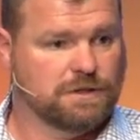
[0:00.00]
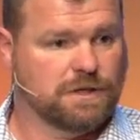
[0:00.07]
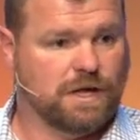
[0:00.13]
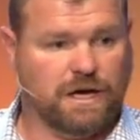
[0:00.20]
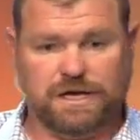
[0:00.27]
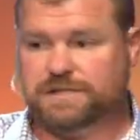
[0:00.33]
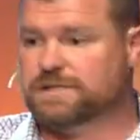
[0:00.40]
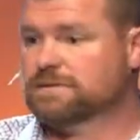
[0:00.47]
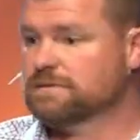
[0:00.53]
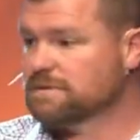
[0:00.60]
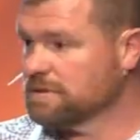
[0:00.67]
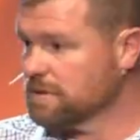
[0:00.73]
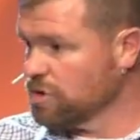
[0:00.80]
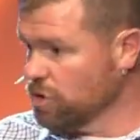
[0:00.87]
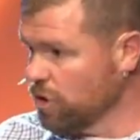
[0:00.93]
us
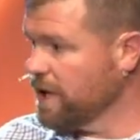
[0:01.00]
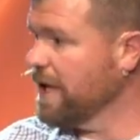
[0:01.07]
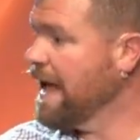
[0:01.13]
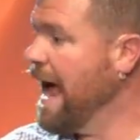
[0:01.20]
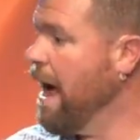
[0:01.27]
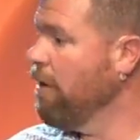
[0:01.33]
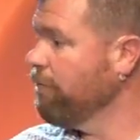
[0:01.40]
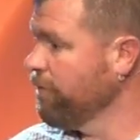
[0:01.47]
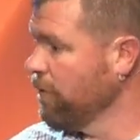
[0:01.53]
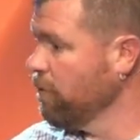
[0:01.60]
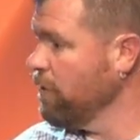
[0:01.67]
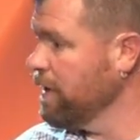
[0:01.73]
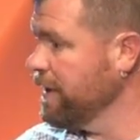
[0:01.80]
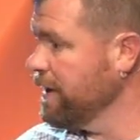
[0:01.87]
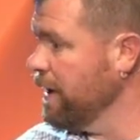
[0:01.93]
looking out for
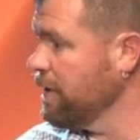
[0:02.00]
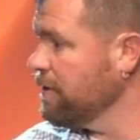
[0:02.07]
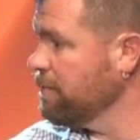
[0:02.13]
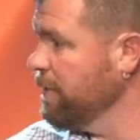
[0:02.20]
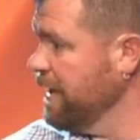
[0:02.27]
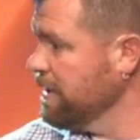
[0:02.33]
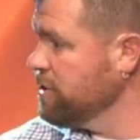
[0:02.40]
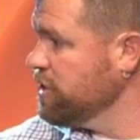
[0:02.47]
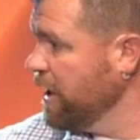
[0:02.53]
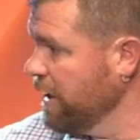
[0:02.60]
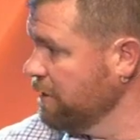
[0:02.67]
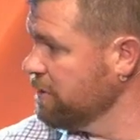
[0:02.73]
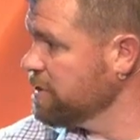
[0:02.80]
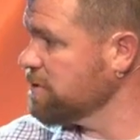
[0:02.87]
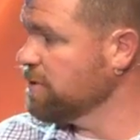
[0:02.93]
one another, being
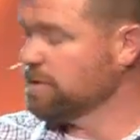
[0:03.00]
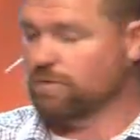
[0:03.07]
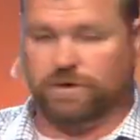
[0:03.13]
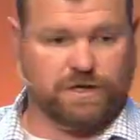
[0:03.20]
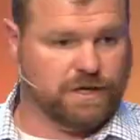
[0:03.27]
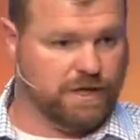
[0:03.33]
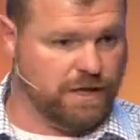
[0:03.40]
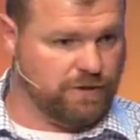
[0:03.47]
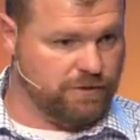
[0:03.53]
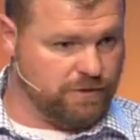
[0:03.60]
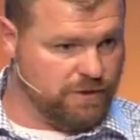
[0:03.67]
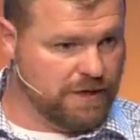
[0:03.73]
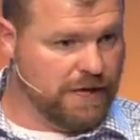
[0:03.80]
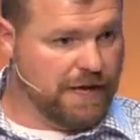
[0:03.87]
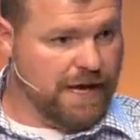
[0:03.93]
generous with one another,
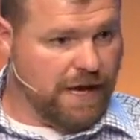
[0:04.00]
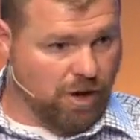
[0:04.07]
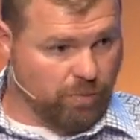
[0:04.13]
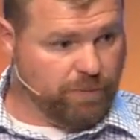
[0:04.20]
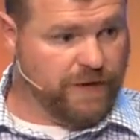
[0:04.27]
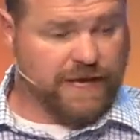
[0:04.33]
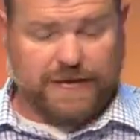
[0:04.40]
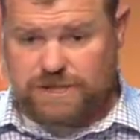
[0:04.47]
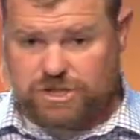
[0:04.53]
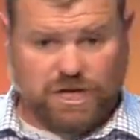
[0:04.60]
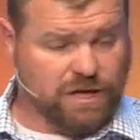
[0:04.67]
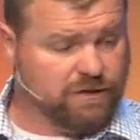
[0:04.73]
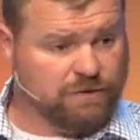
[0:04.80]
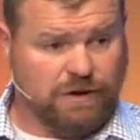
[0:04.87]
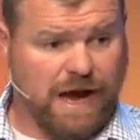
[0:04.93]
helping each
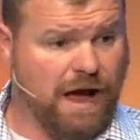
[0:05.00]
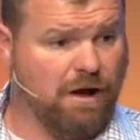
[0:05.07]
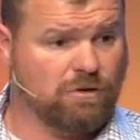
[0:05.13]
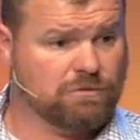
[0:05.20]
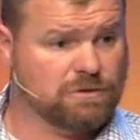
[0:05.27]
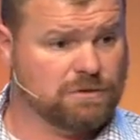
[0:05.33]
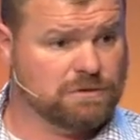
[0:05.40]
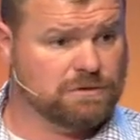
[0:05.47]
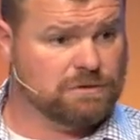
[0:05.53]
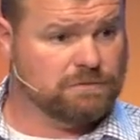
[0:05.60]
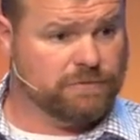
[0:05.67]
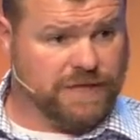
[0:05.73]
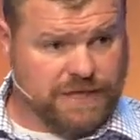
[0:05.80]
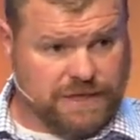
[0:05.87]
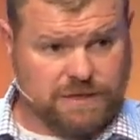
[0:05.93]
other out,
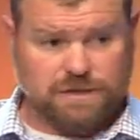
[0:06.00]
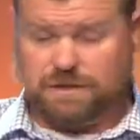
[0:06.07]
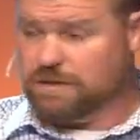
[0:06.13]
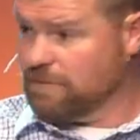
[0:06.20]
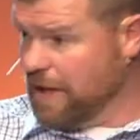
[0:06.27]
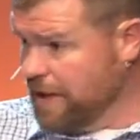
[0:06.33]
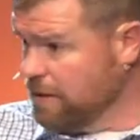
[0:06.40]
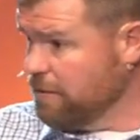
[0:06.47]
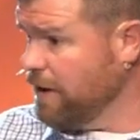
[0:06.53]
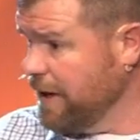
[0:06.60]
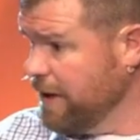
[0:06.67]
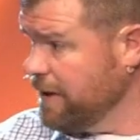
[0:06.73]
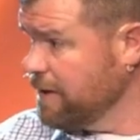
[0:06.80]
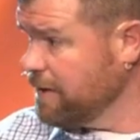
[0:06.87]
being like, right?